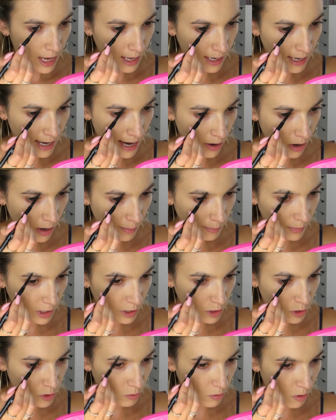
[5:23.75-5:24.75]
And now I'm
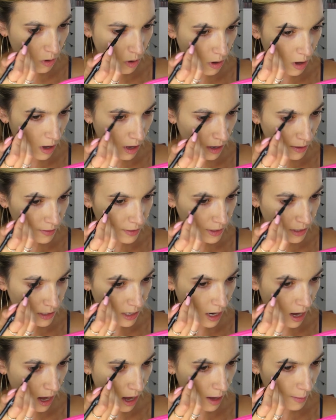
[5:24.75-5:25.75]
gonna draw the
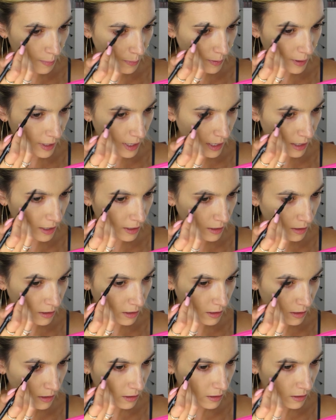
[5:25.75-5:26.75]
top
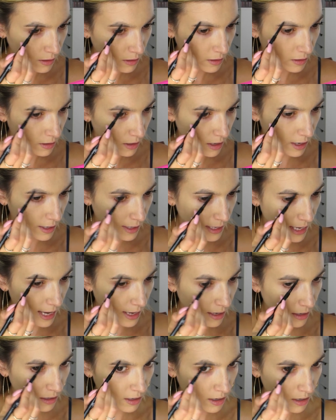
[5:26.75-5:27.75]
in
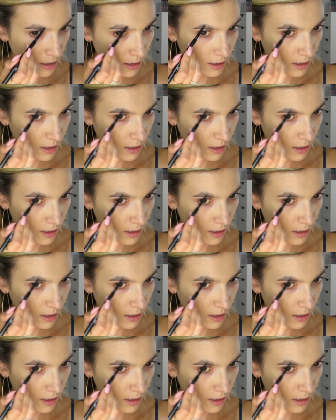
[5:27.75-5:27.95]
Again,